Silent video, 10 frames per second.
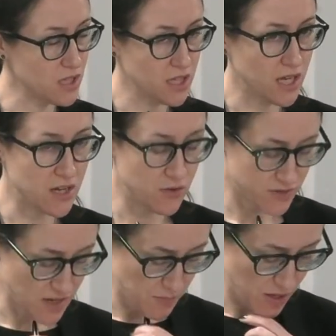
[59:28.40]
And you
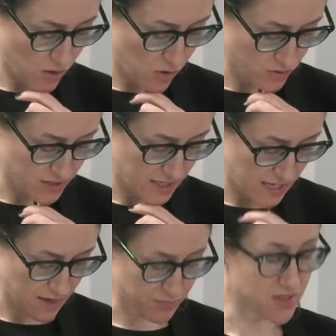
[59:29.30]
say because it
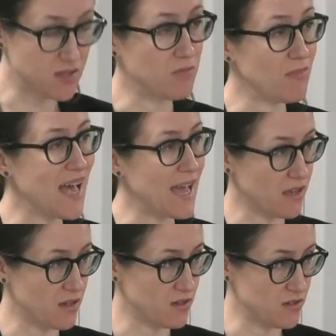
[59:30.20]
keeps them
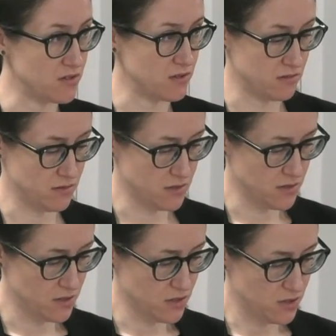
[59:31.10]
anchored,
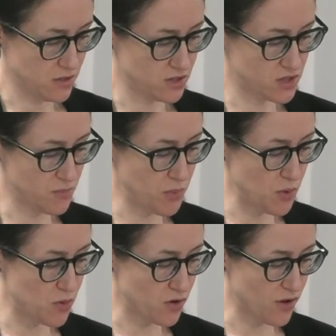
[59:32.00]
the
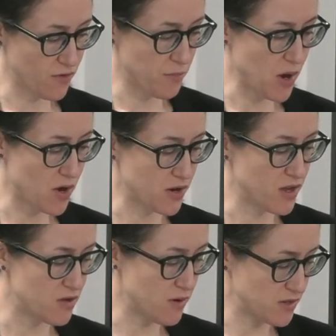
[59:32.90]
support of a partner
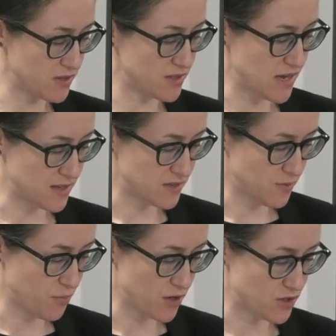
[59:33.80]
who understands the
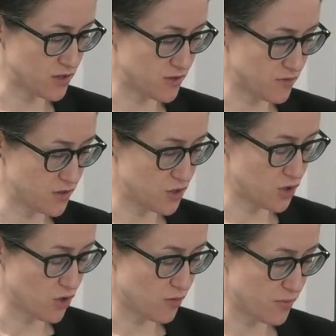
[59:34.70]
pressures of the
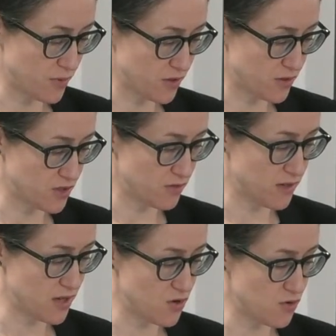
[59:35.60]
job can do an
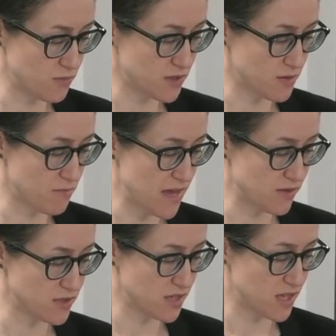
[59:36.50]
enormous amount
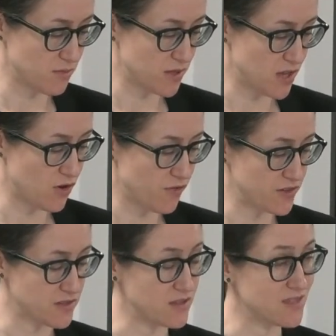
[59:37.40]
to keep the
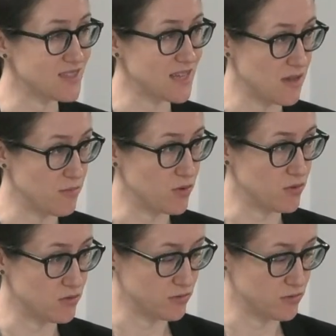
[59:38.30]
officer stable.